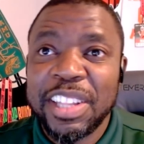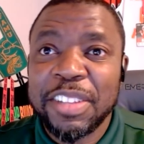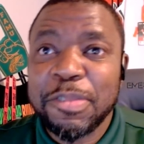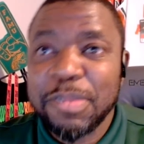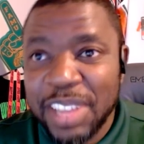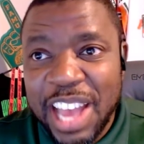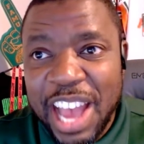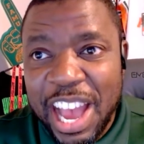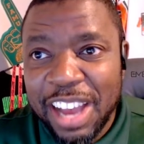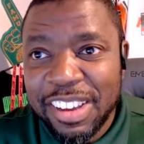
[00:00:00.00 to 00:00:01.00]

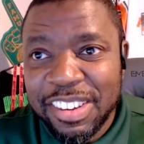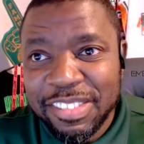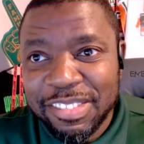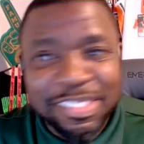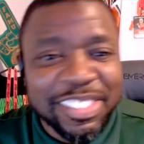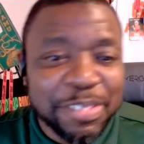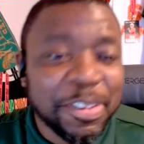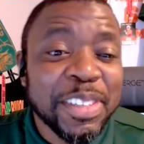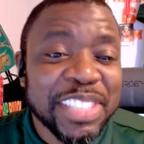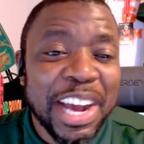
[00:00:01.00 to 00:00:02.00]
the
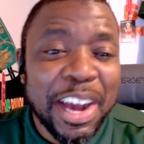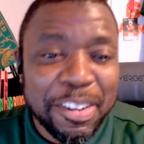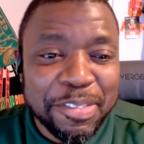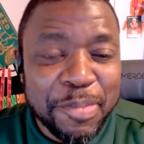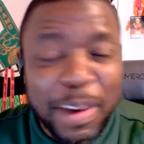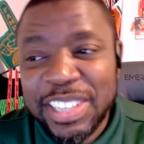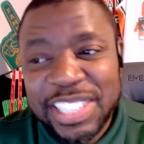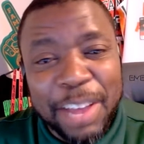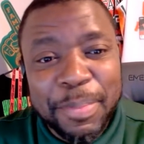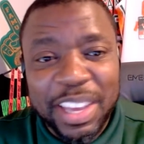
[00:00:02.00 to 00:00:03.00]
first time
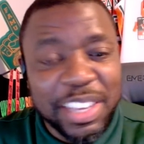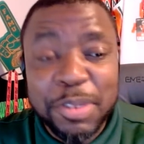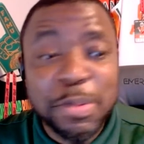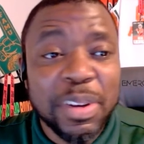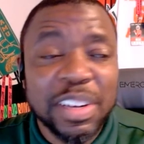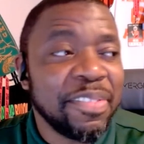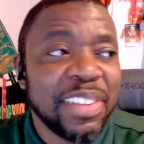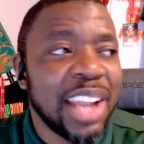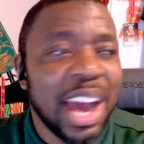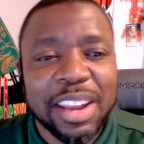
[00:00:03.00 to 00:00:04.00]
Marcus and I met, you would have
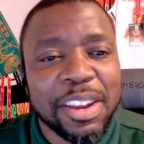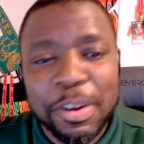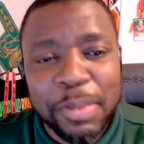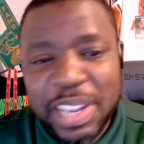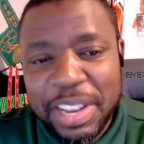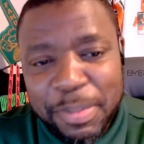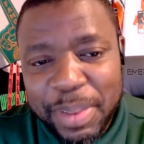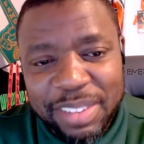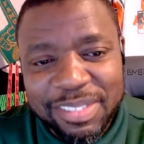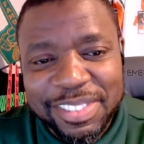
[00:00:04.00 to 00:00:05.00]
not known we had never
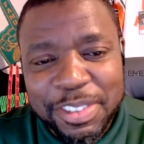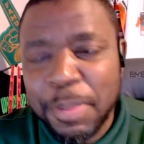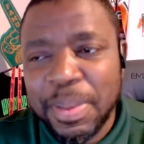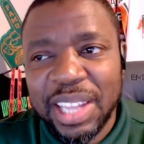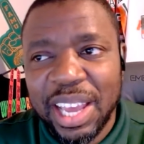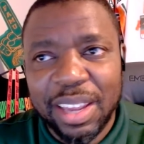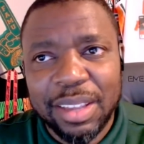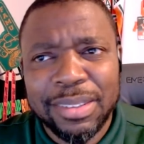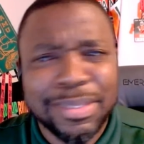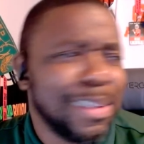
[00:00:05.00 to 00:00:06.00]
met. You'd have been
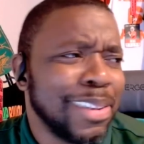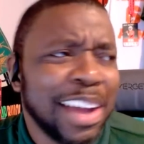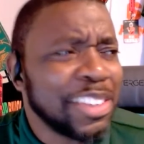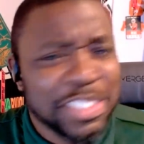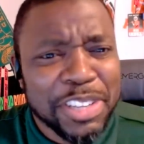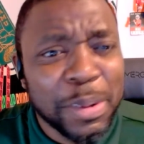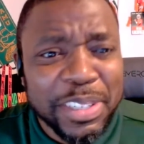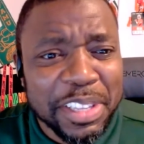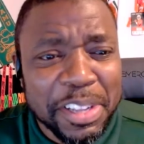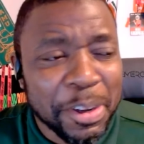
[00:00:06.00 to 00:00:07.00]
like, oh, y'all just know
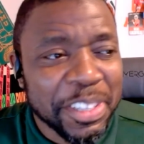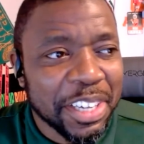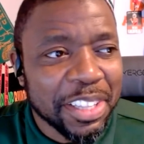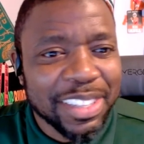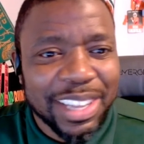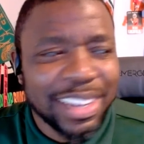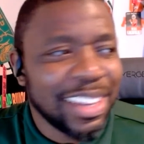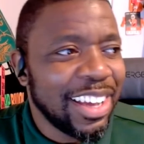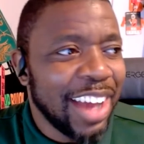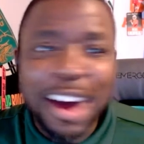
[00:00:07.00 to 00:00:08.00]
each other. Like,
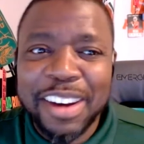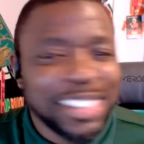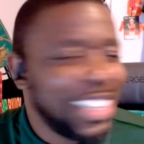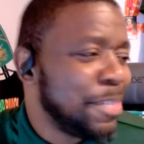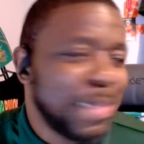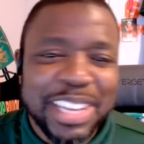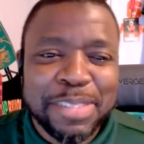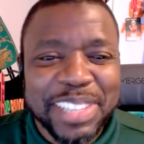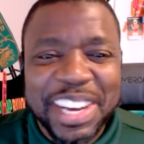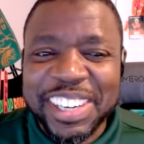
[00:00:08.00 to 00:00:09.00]
oh yeah, man,
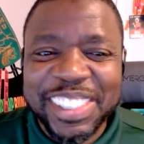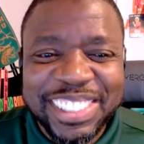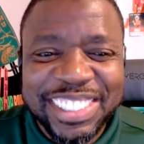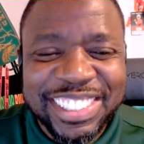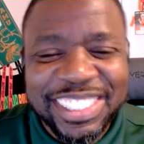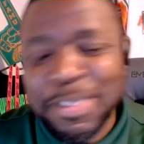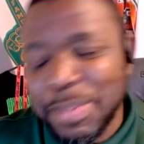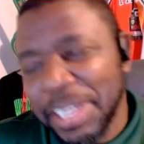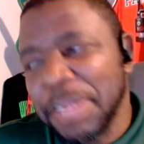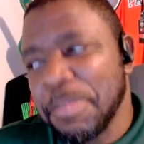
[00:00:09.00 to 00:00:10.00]
that's my dog.
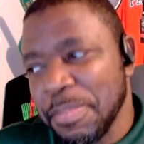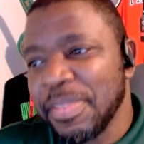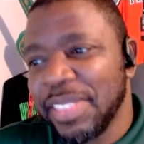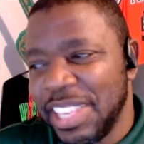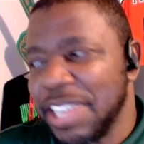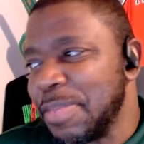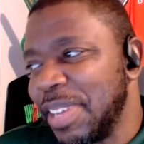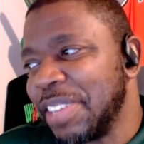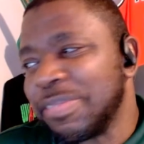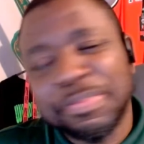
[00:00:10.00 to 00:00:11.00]
But yeah,
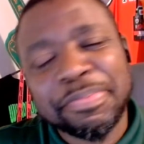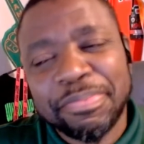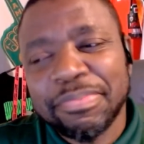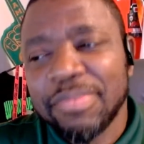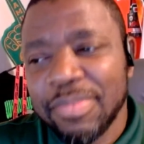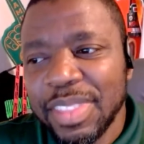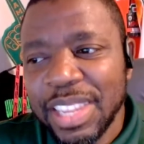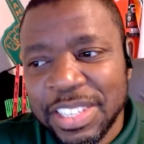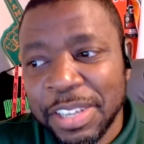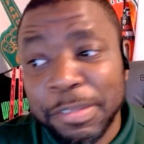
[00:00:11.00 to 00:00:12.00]
man.
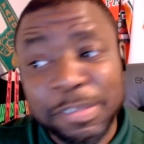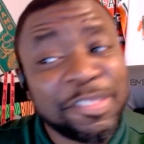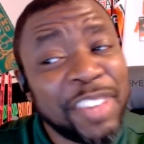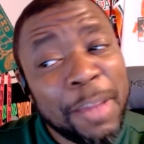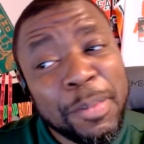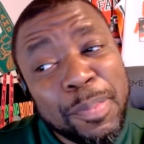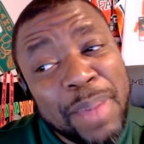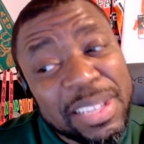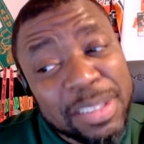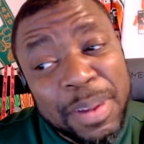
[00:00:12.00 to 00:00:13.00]
So FAMU
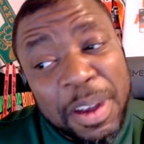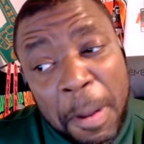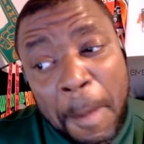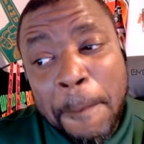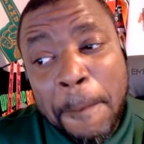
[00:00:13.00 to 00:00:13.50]
basketball,